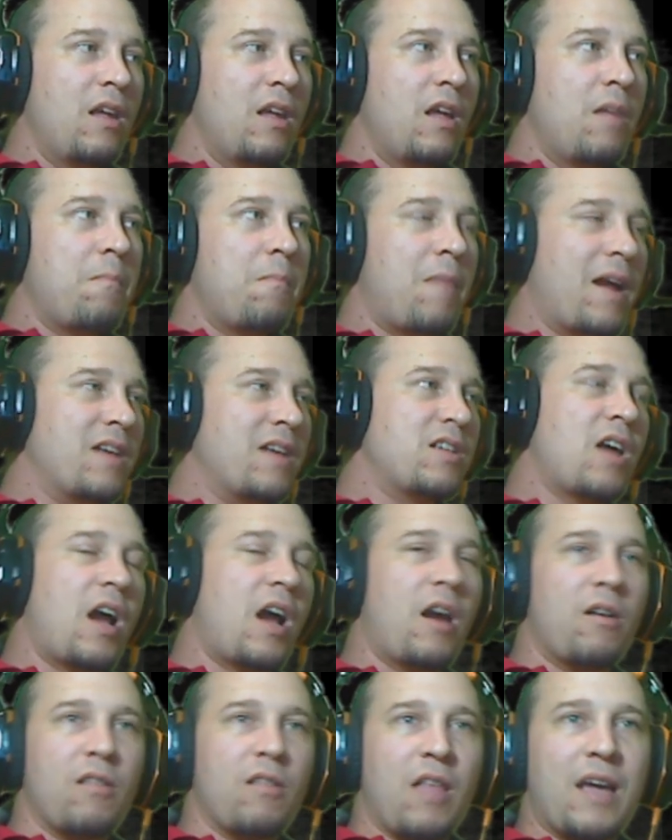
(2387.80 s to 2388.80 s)
My
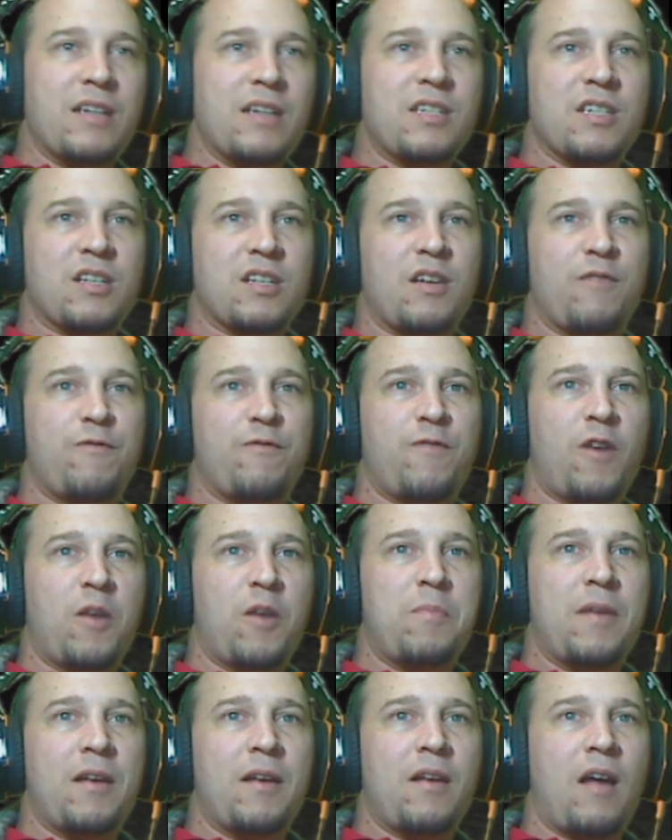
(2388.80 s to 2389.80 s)
entire alliance has
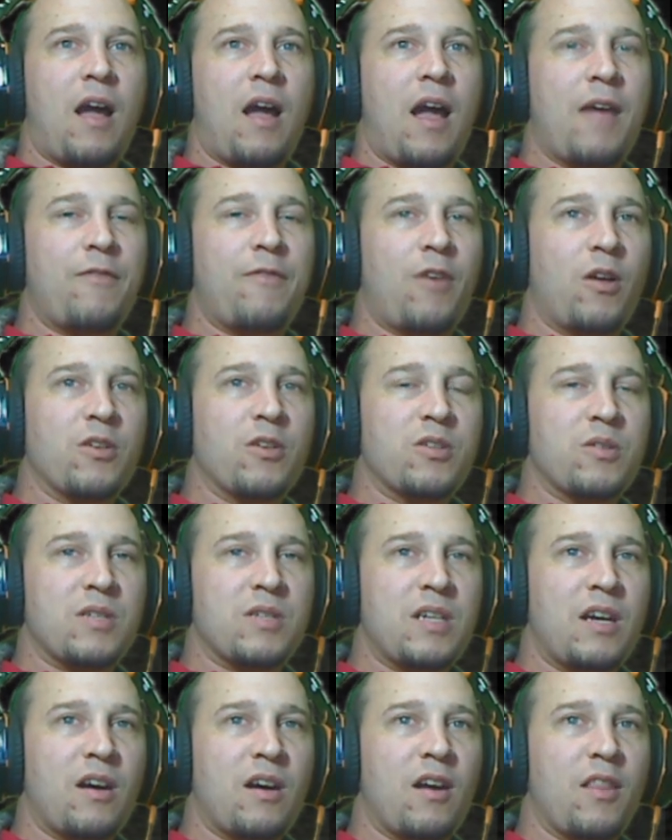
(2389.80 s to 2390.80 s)
confirmed it. I've also
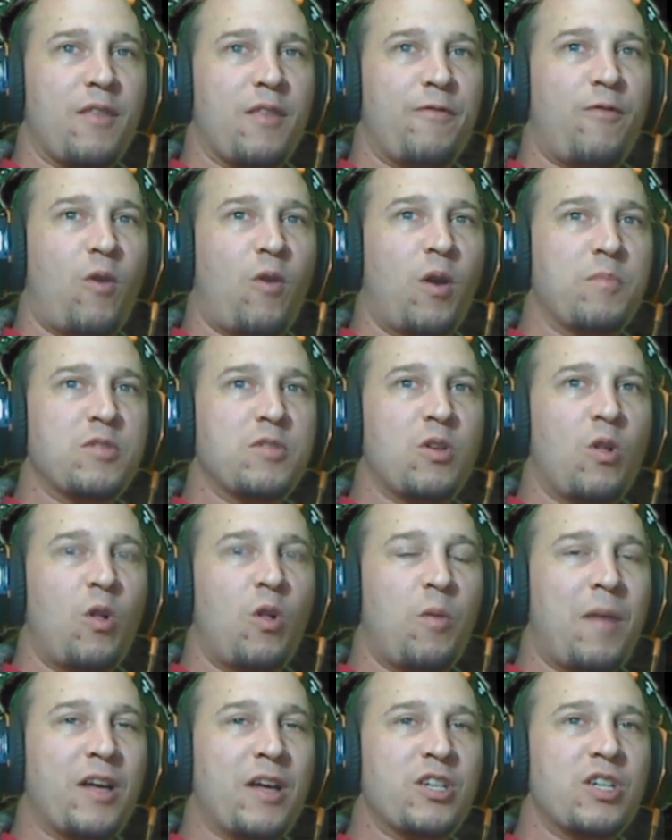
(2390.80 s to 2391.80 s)
seen it on the forums a
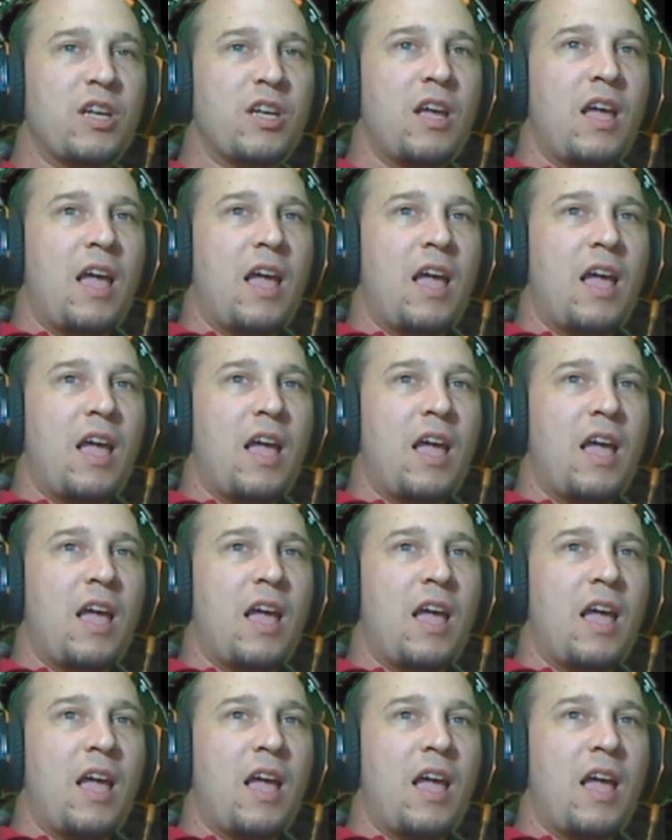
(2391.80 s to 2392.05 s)
whole bunch.